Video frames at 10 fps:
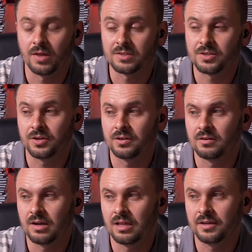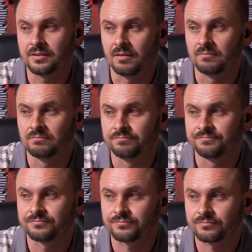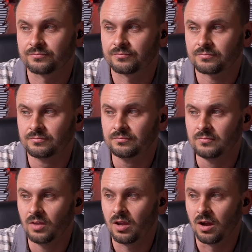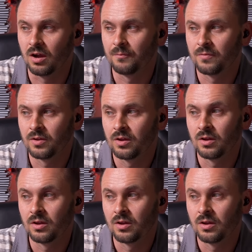that's good. I like that. Um,